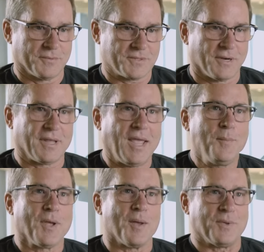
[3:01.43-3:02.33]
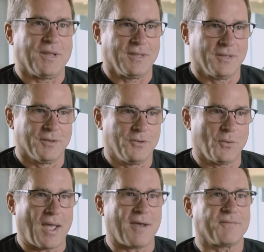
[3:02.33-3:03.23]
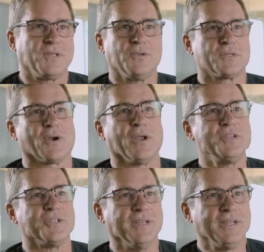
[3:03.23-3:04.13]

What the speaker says: haven't people just decided, well, Valve